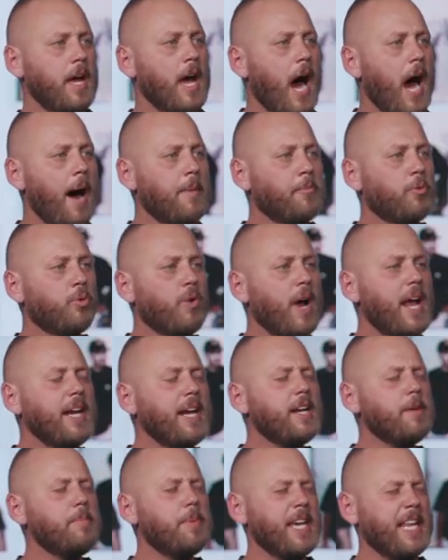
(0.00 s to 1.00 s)
I'm ready
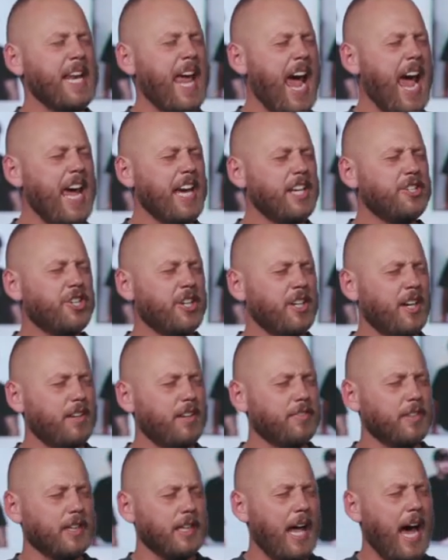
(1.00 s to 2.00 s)
to be an agent of
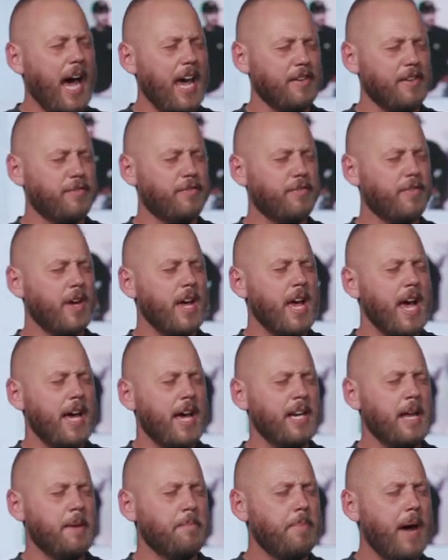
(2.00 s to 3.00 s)
life, an
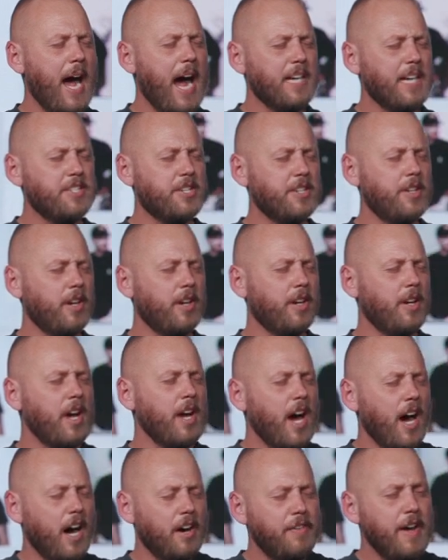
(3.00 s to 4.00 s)
ambassador
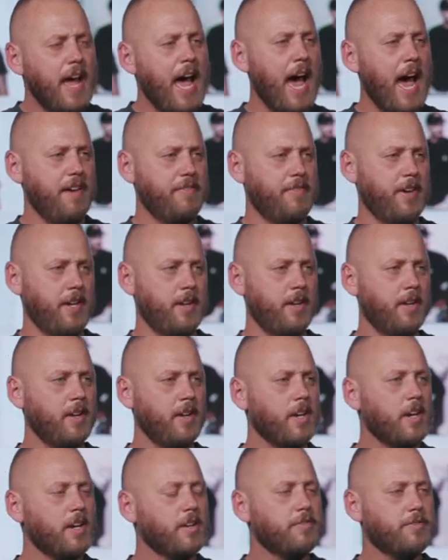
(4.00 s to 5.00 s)
of heaven
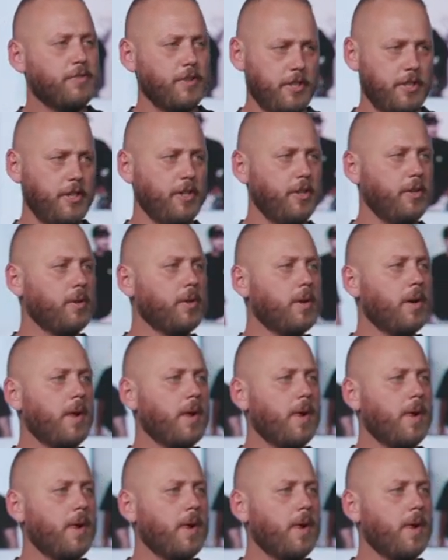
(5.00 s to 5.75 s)
for you.